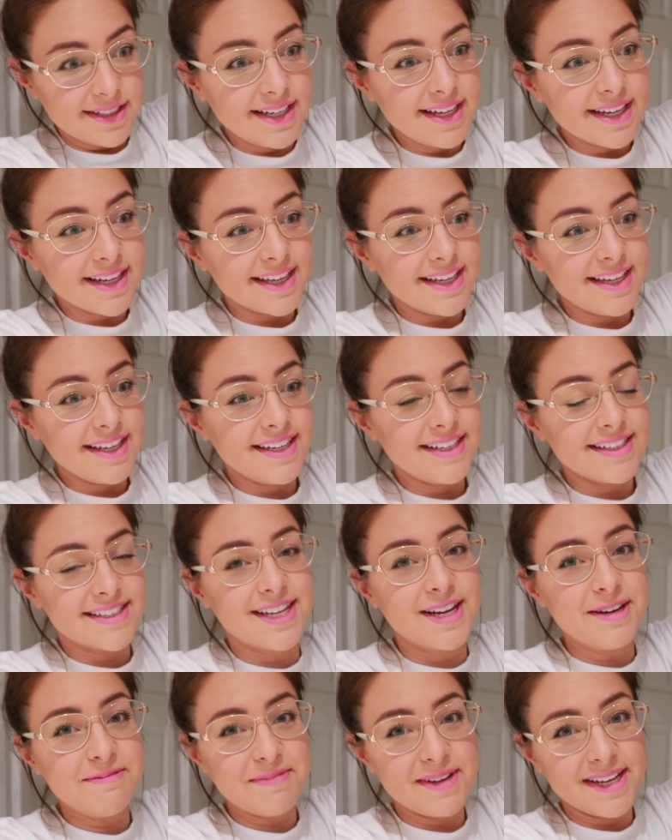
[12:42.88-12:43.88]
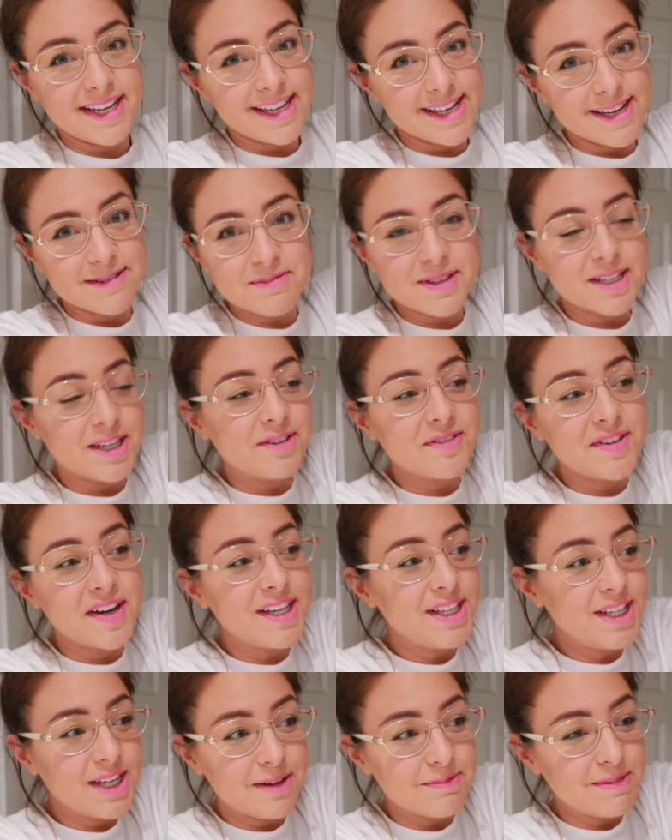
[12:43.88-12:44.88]
Nick is making himself a
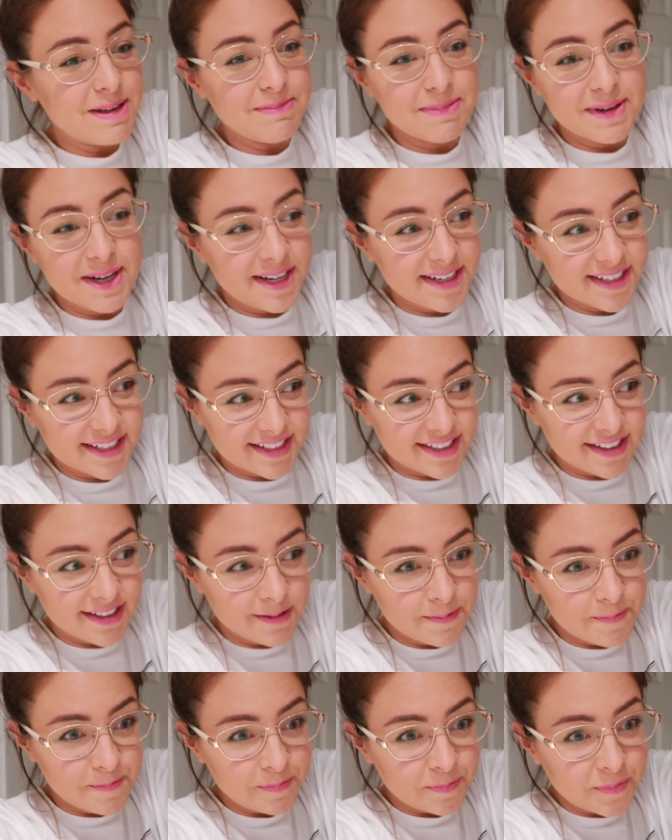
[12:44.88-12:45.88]
yummy burger,